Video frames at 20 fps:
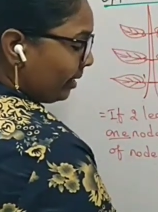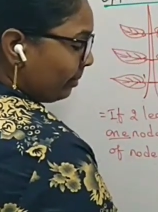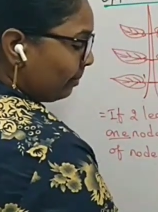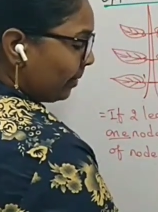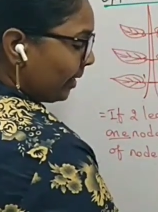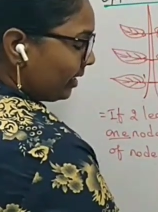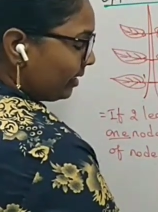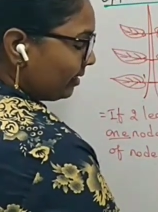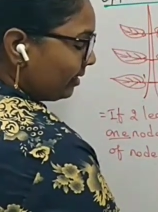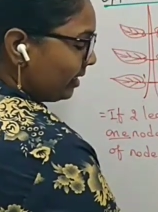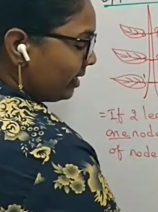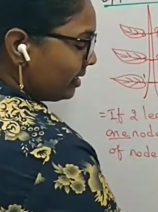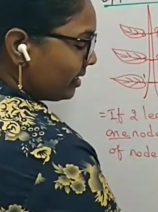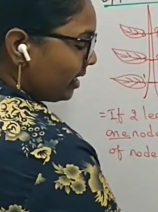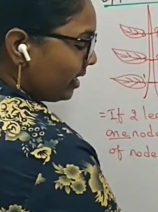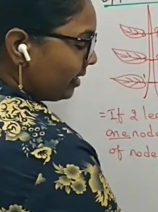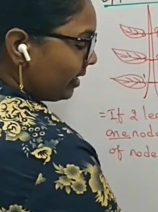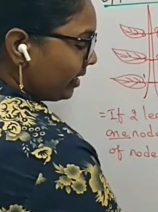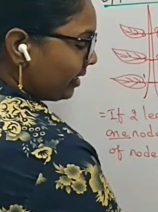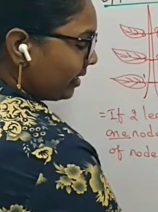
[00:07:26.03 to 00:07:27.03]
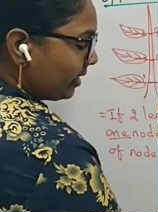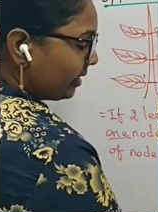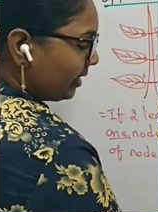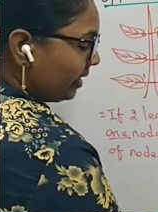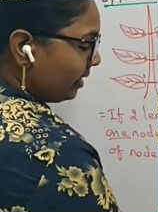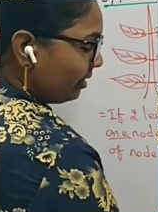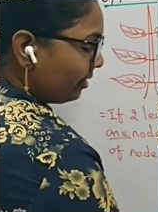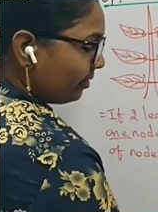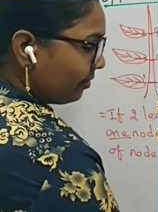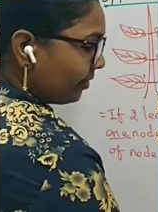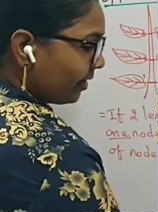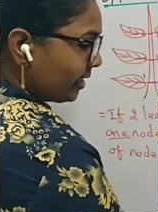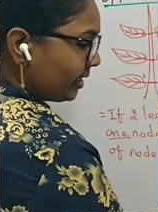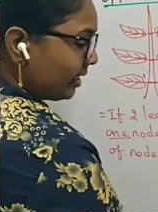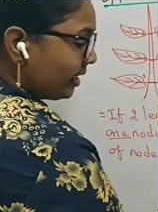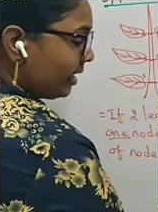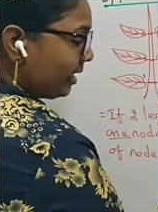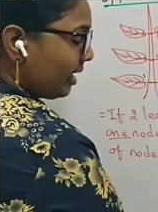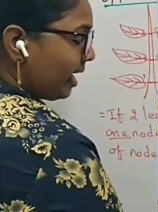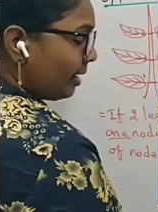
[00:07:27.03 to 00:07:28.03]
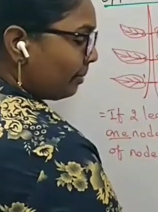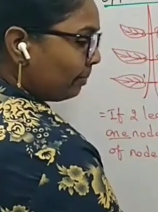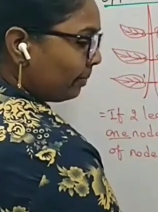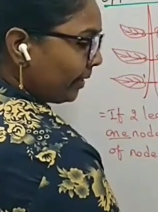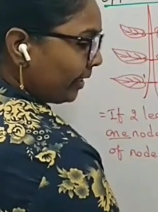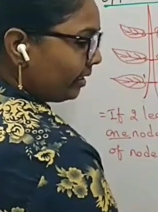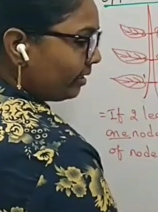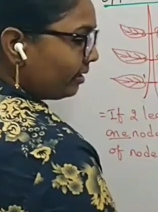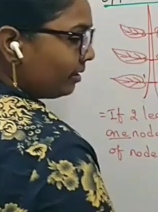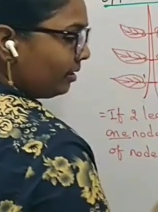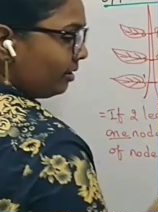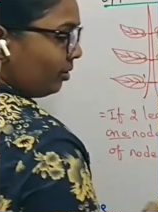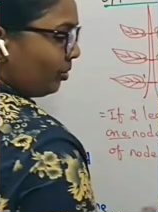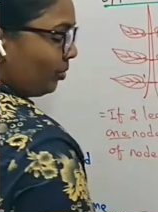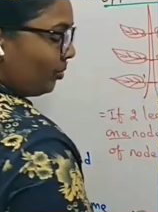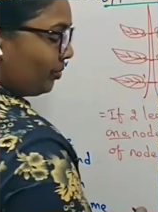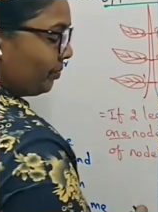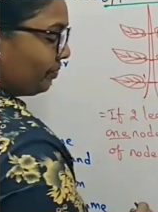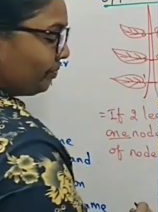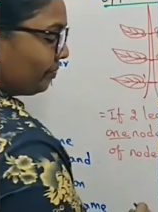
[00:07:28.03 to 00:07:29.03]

But these are directing vertical, up and low.